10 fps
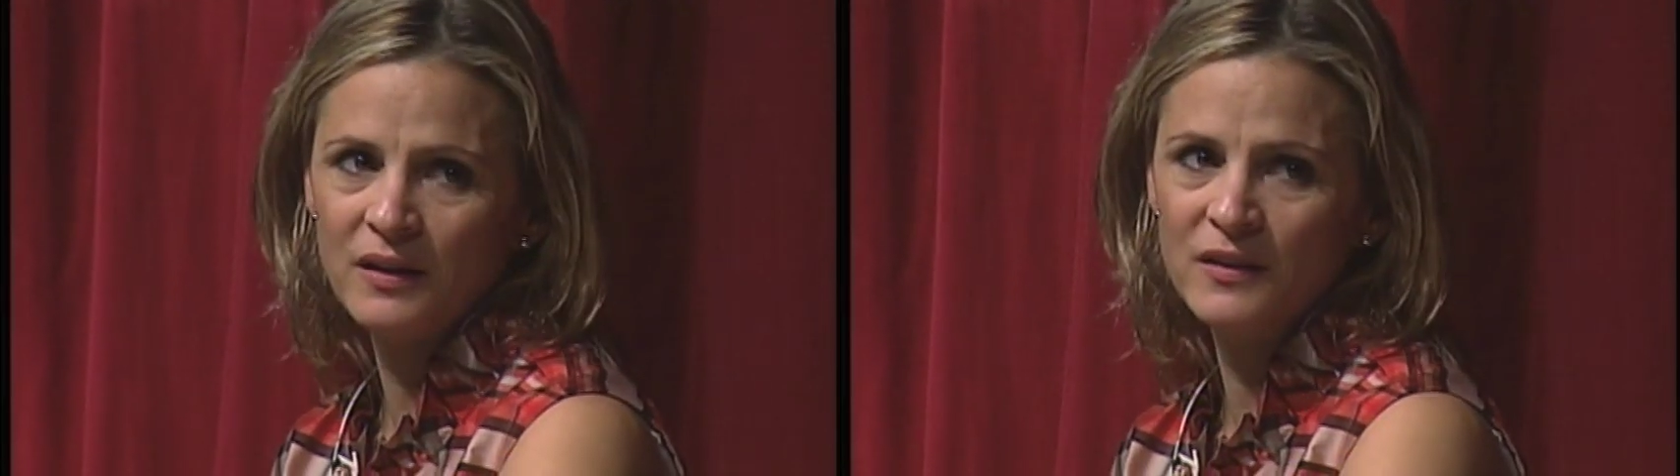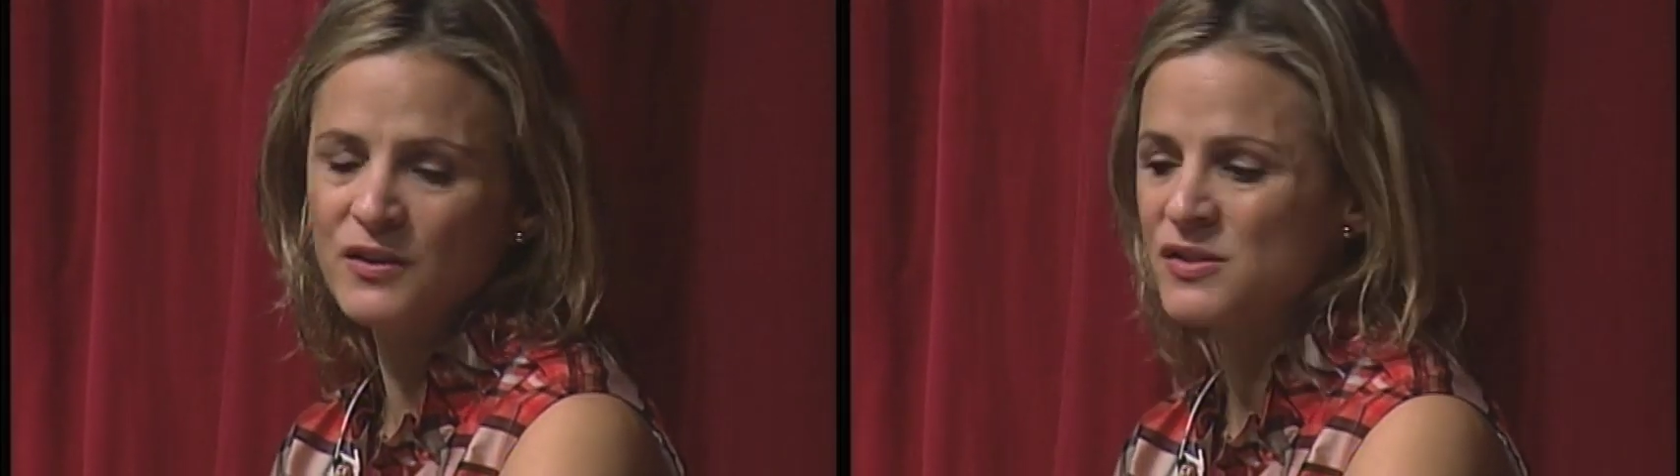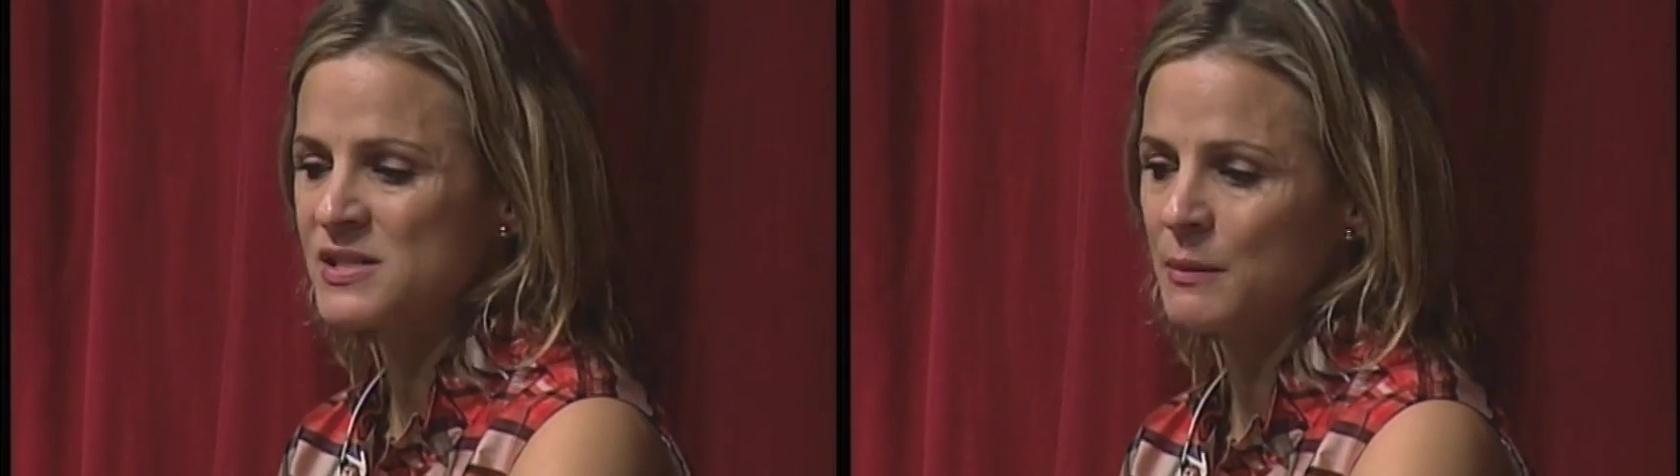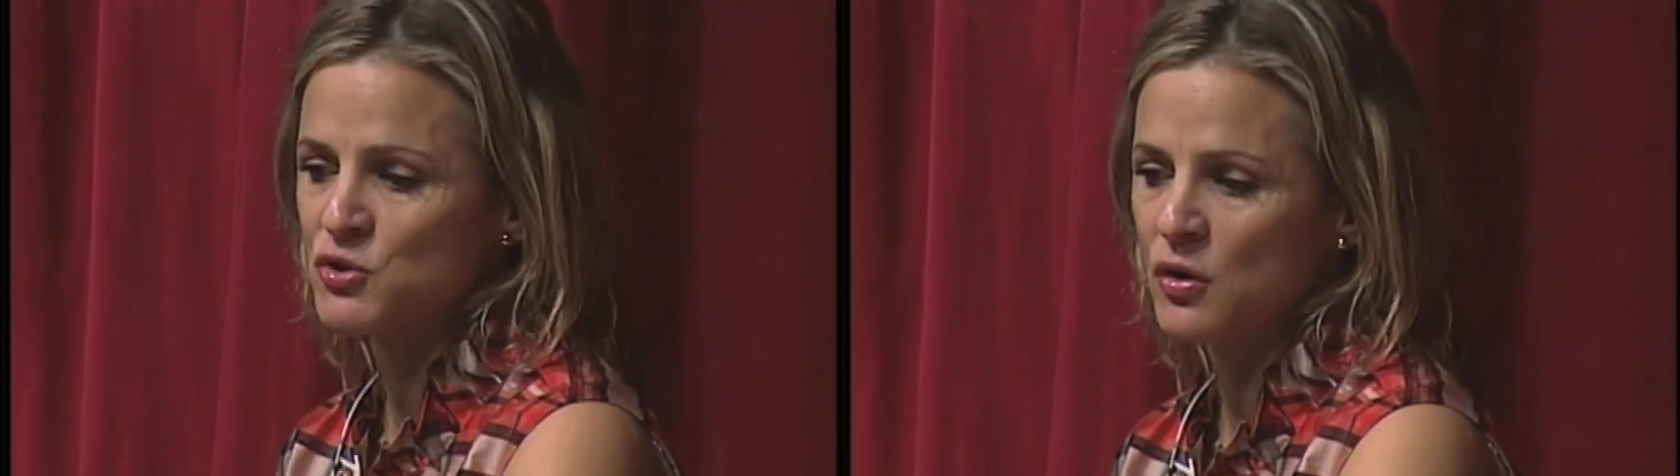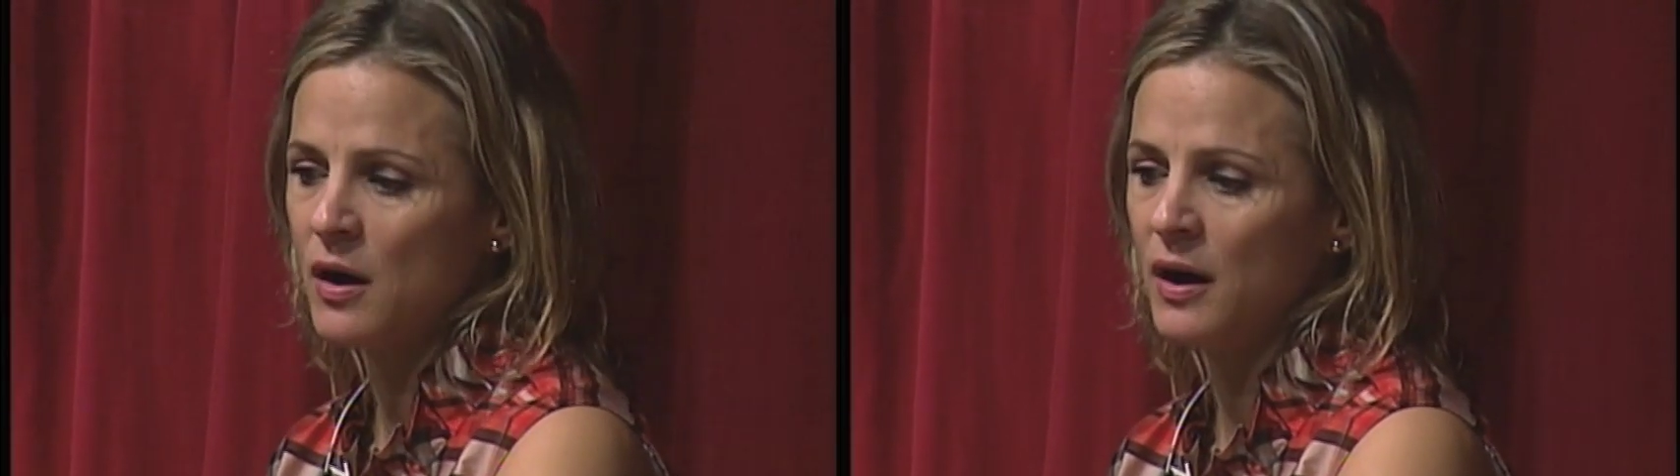and then you stop
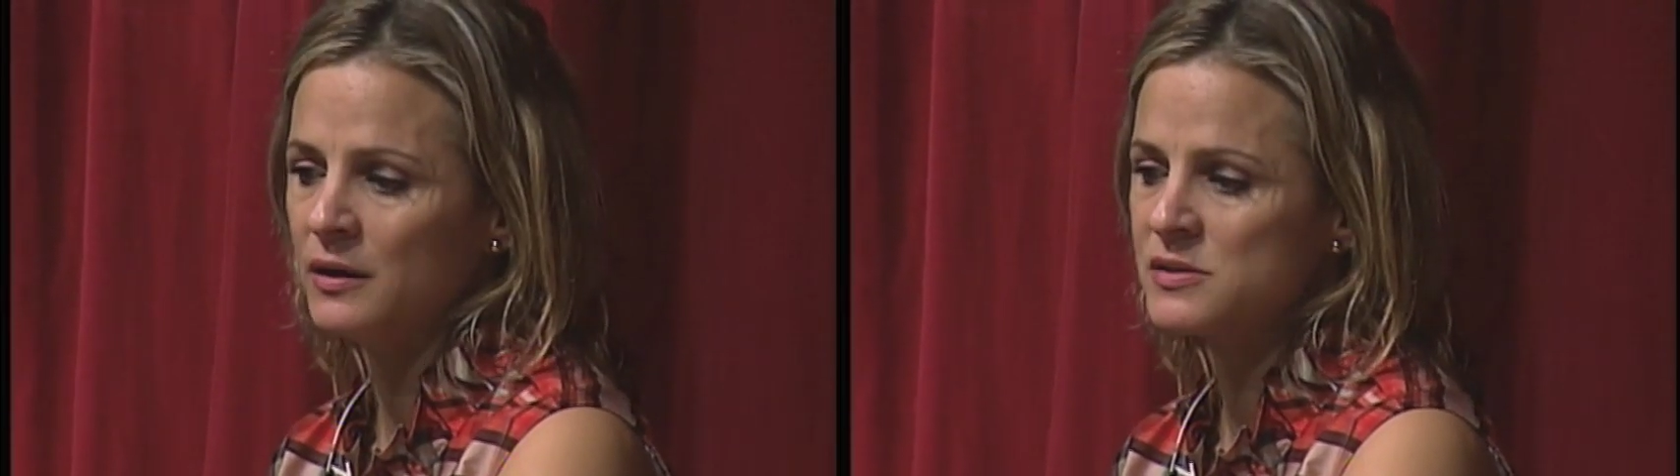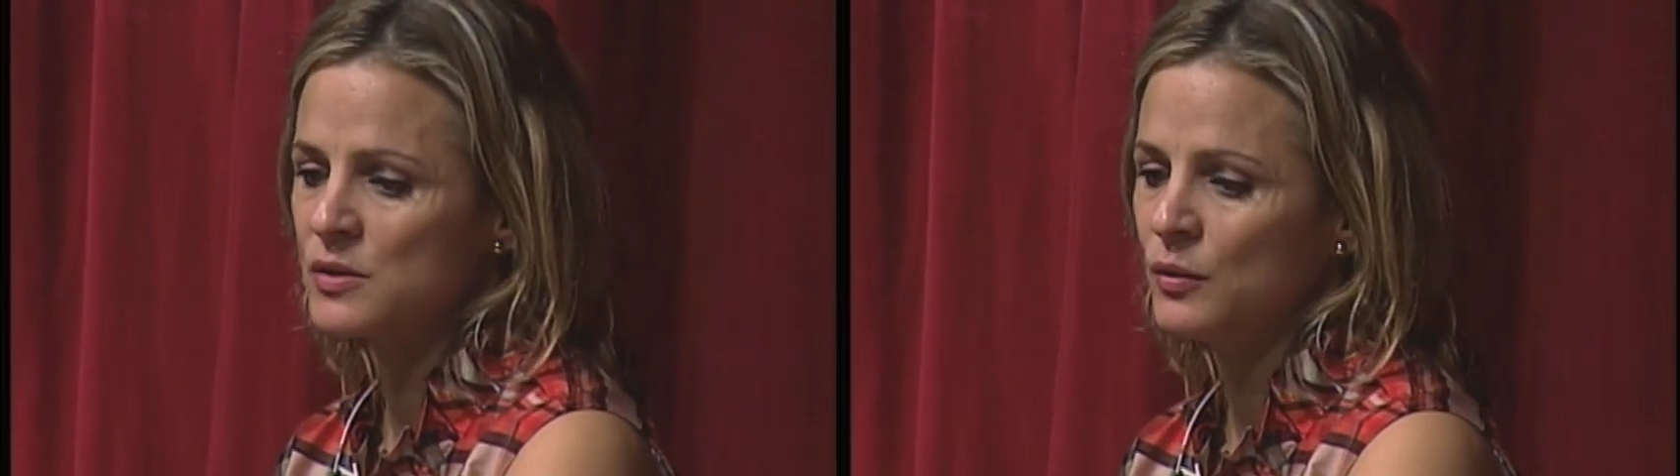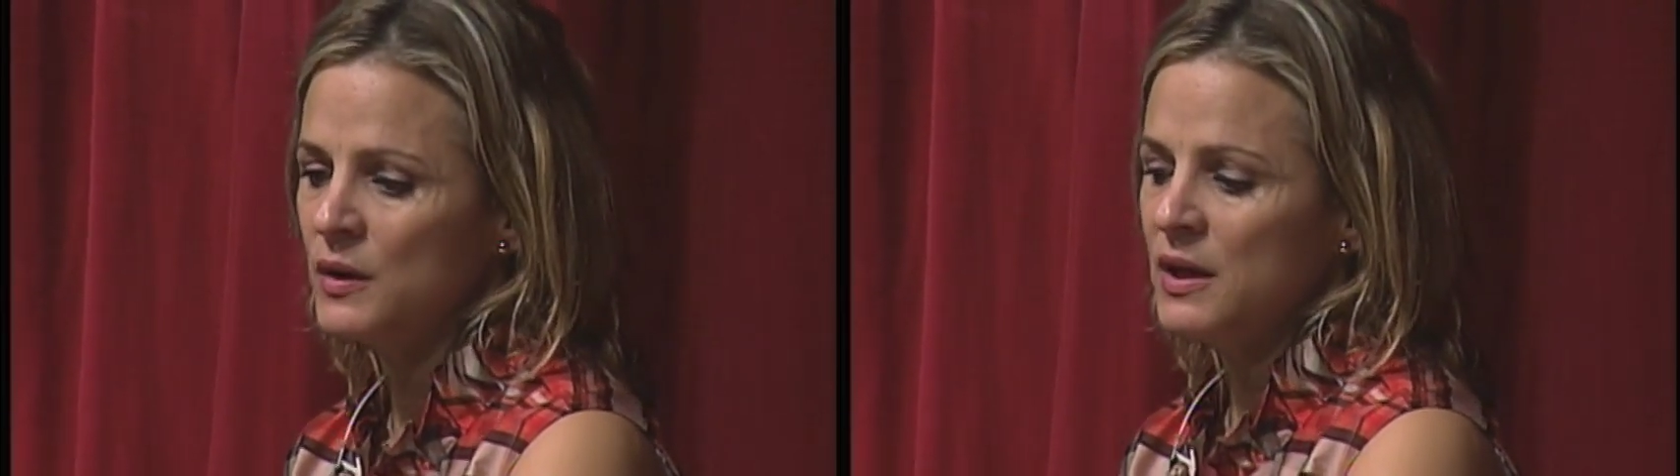trying. So